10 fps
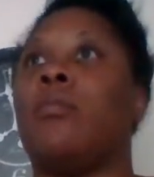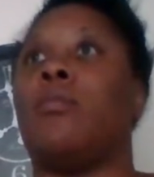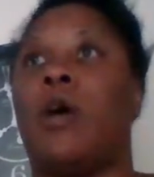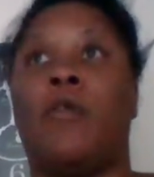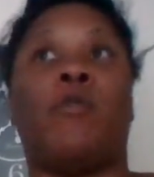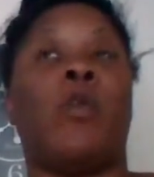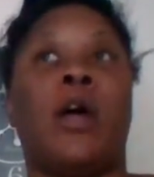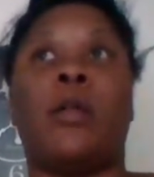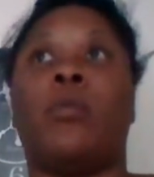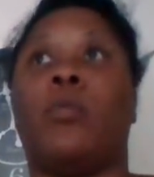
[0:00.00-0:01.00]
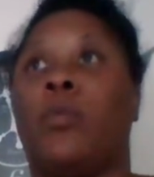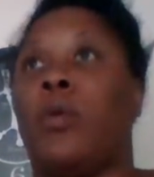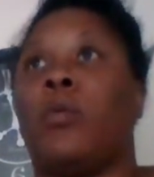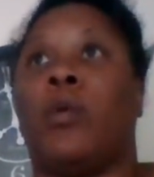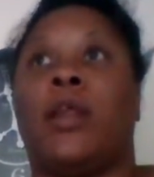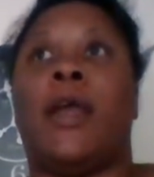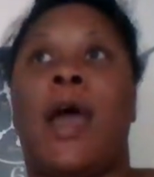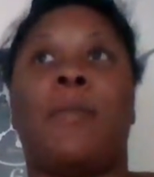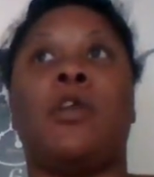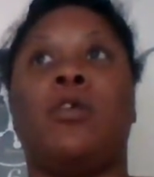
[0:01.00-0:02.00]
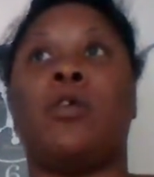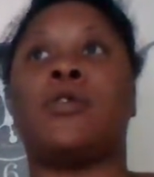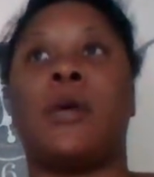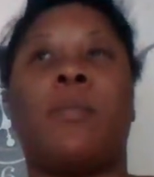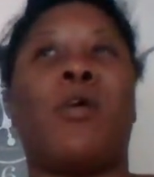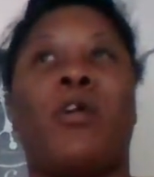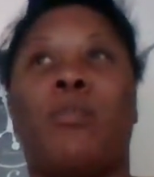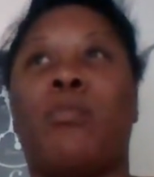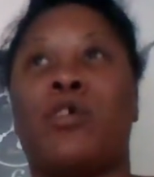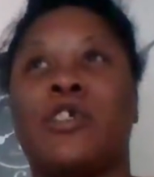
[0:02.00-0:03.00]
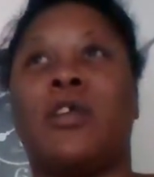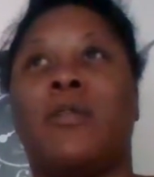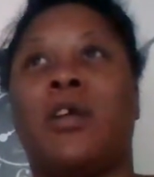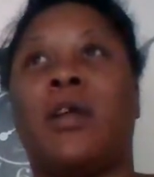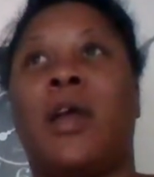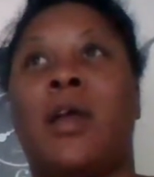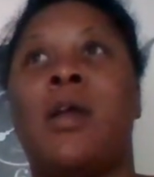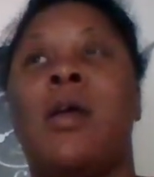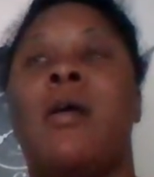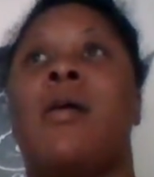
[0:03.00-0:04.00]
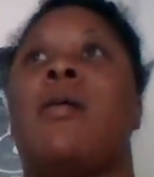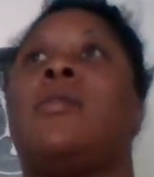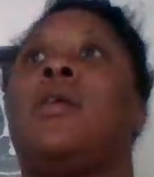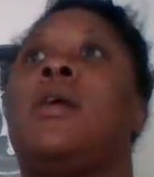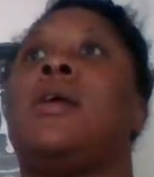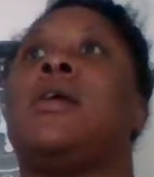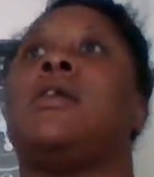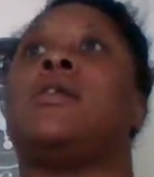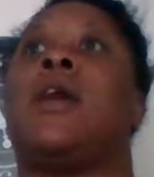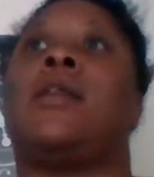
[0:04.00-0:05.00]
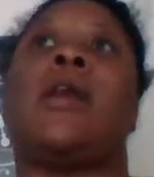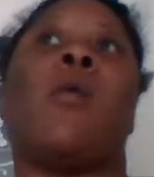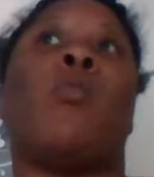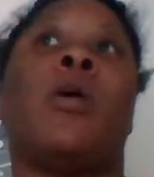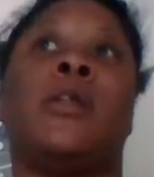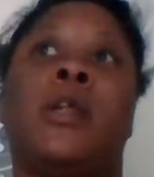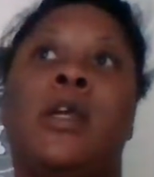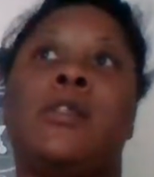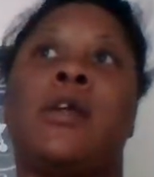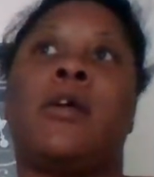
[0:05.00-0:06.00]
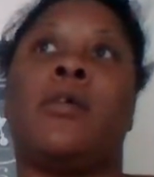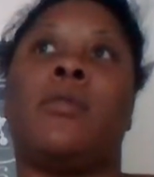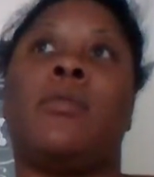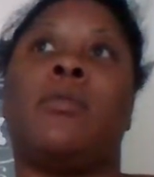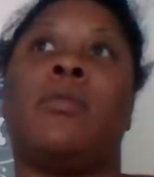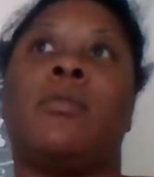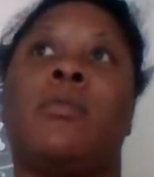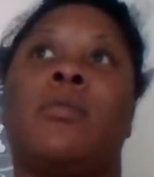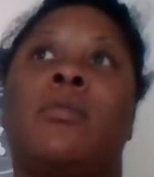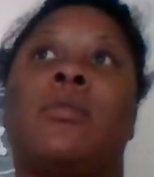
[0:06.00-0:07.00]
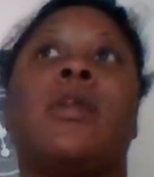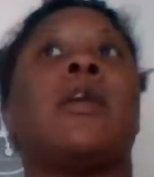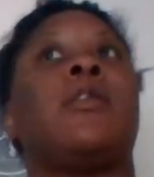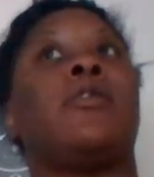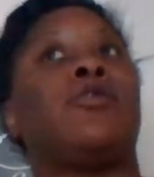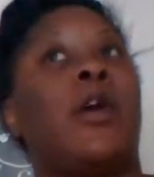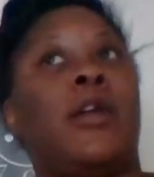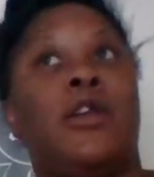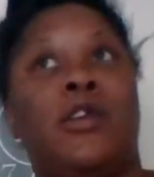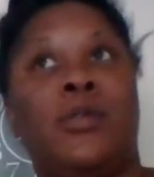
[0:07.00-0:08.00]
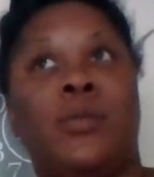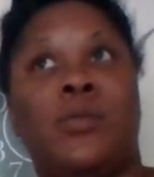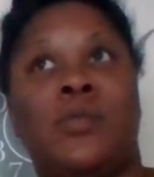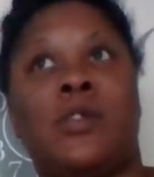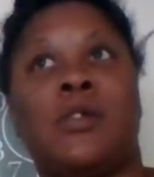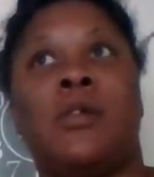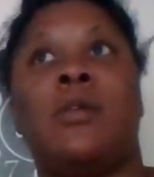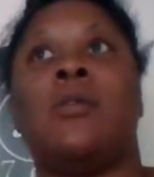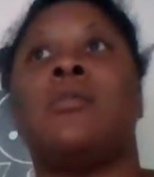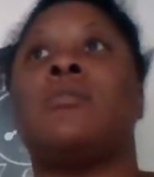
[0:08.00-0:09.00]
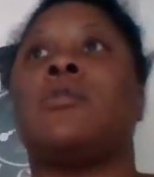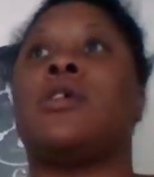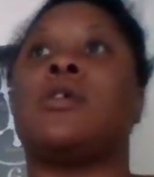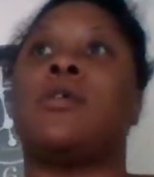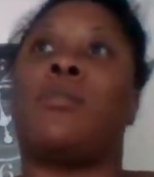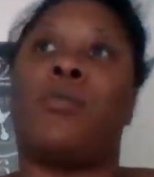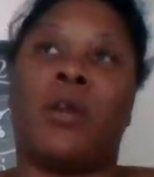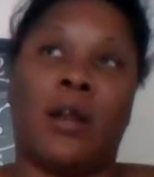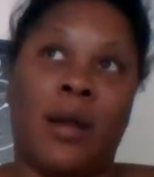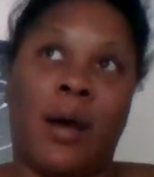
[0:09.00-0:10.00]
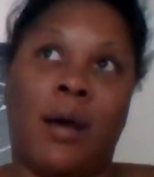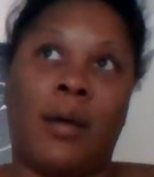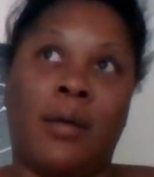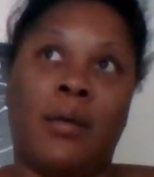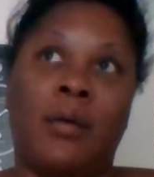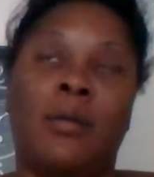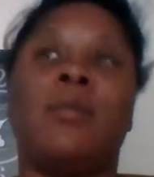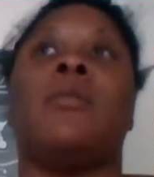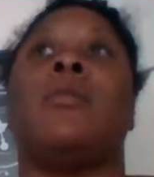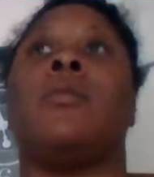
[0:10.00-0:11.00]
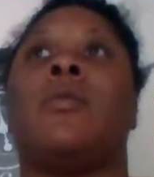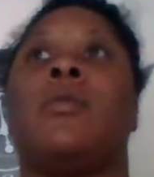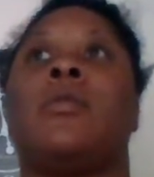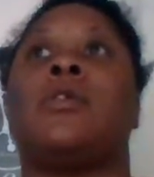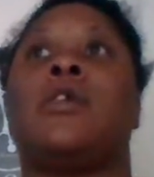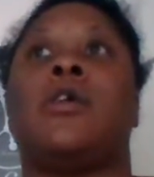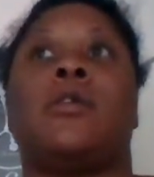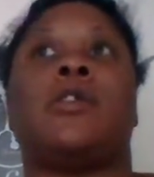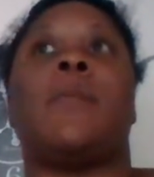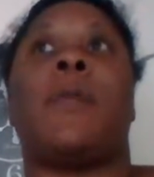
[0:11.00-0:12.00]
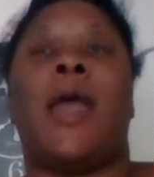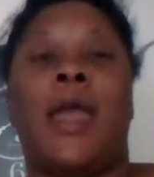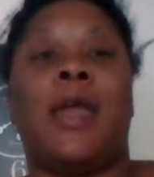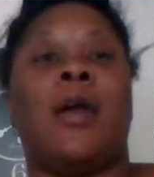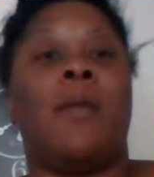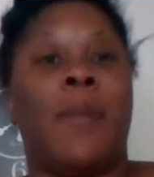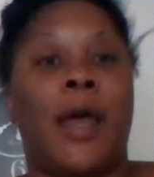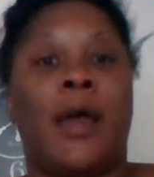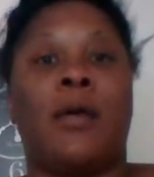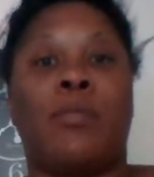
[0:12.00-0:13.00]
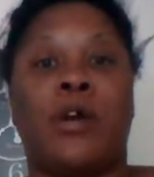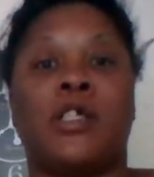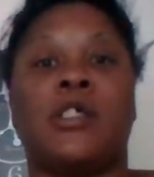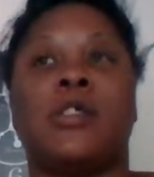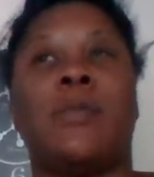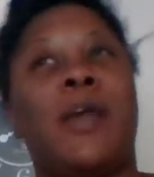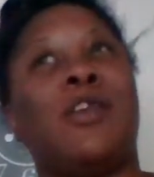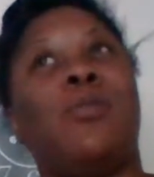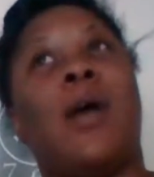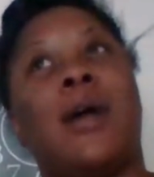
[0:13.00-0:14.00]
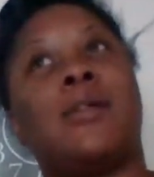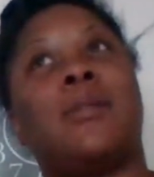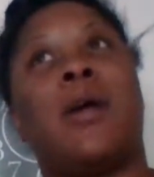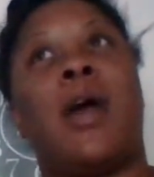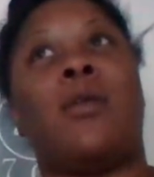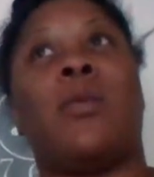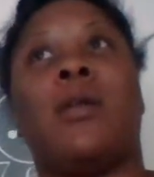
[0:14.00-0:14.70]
of what really happened, you know, some part or portion of your day. And then it's like that one detail that they're trying to use to support a lie, to paint a bad impression, to make you act some kind of way, to